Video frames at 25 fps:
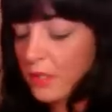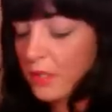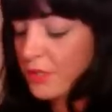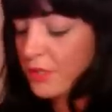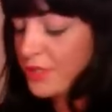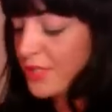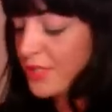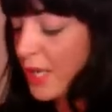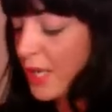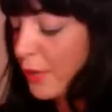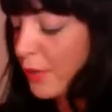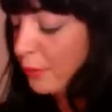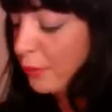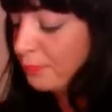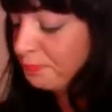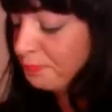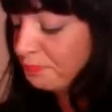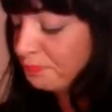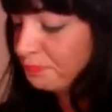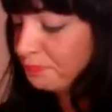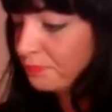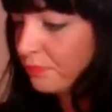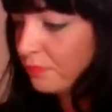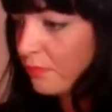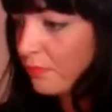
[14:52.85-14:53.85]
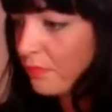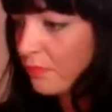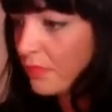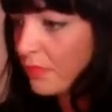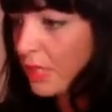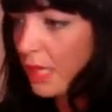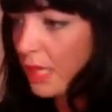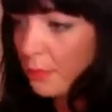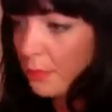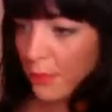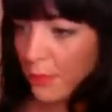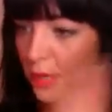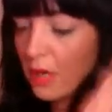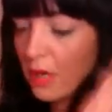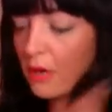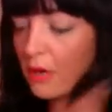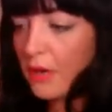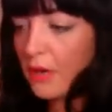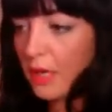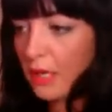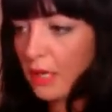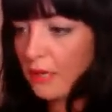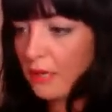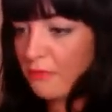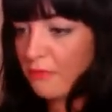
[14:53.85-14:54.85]
So I put it on
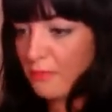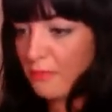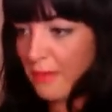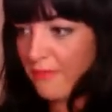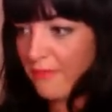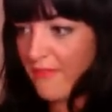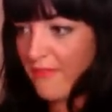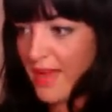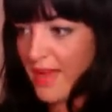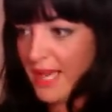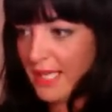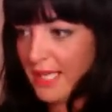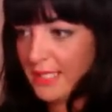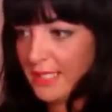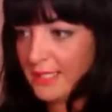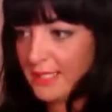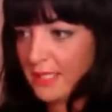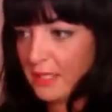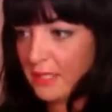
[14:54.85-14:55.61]
all over my face,